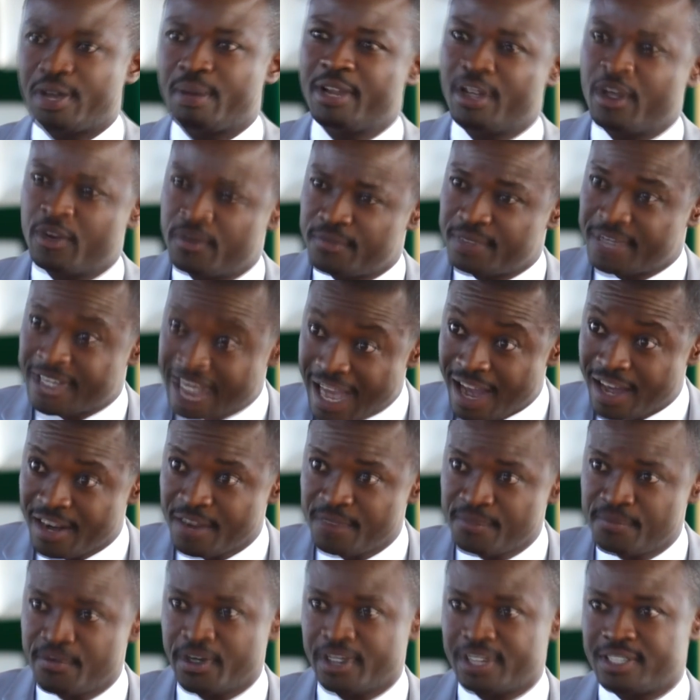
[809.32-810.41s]
coming out of
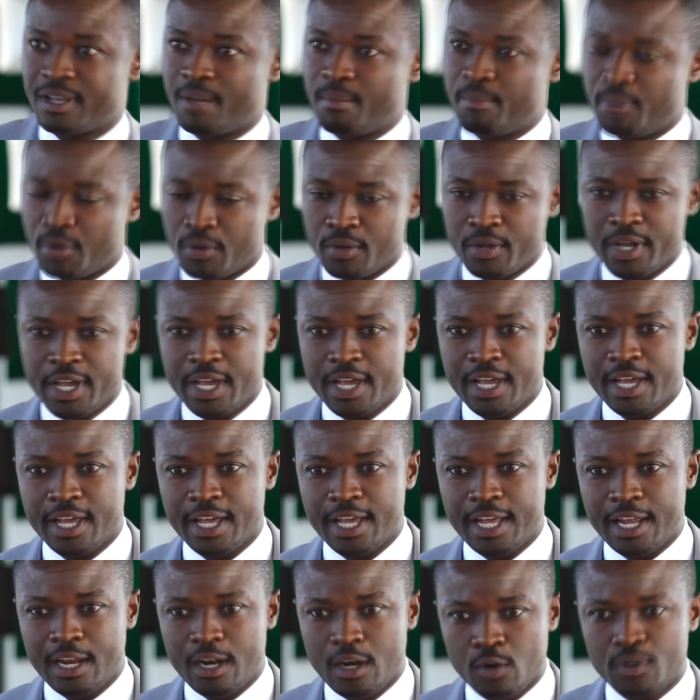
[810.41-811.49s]
Ghana, for example,
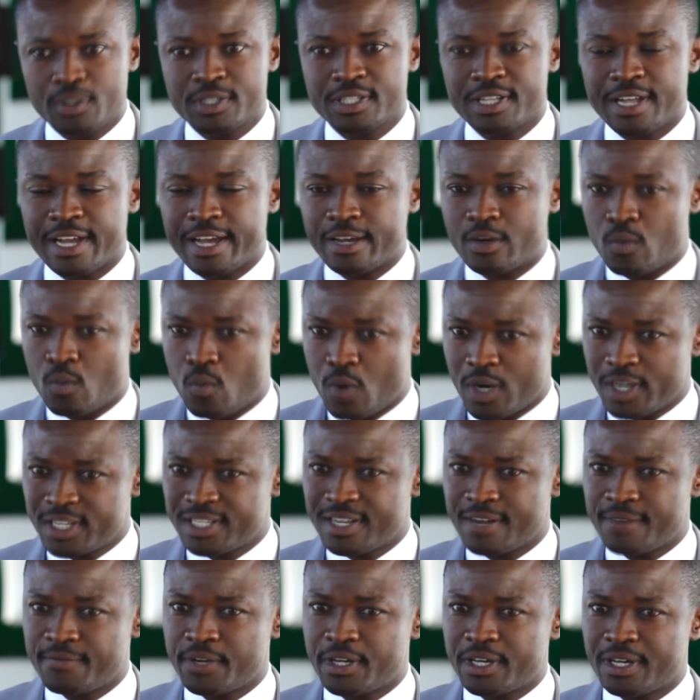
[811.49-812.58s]
it looks like West
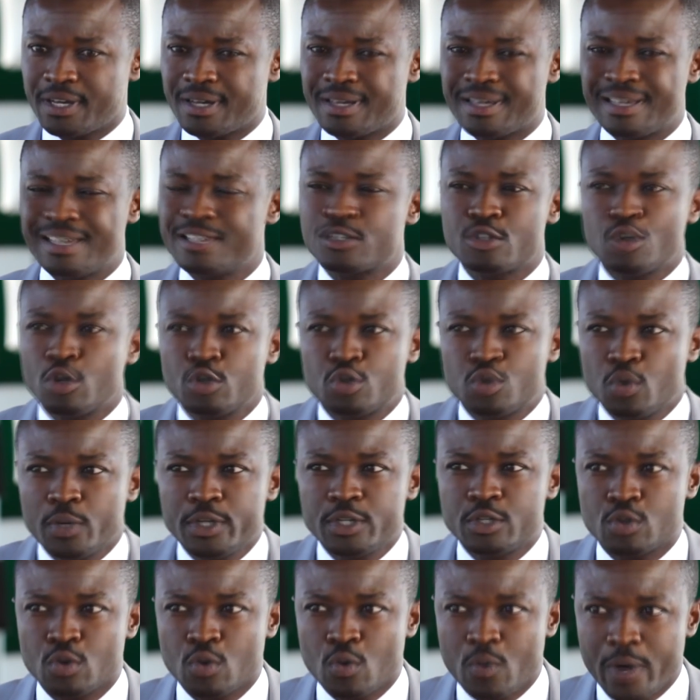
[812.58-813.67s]
Africa is not
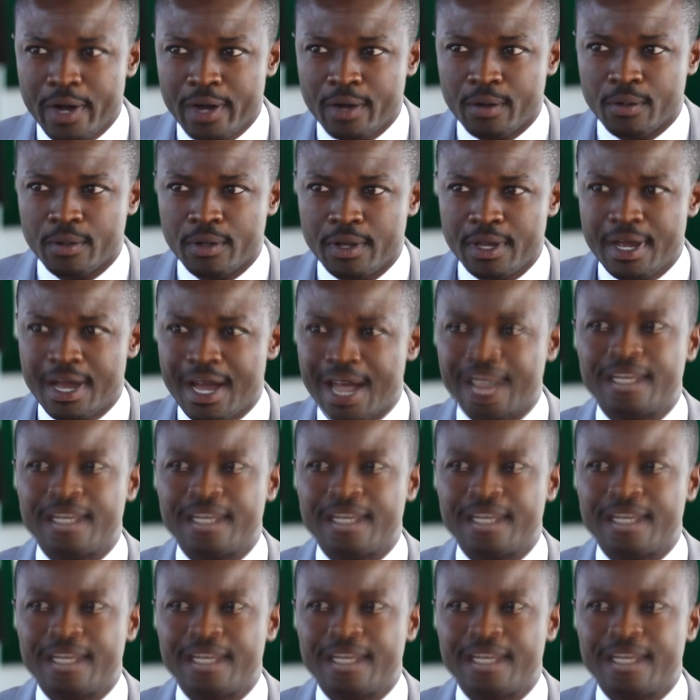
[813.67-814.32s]
doing so well,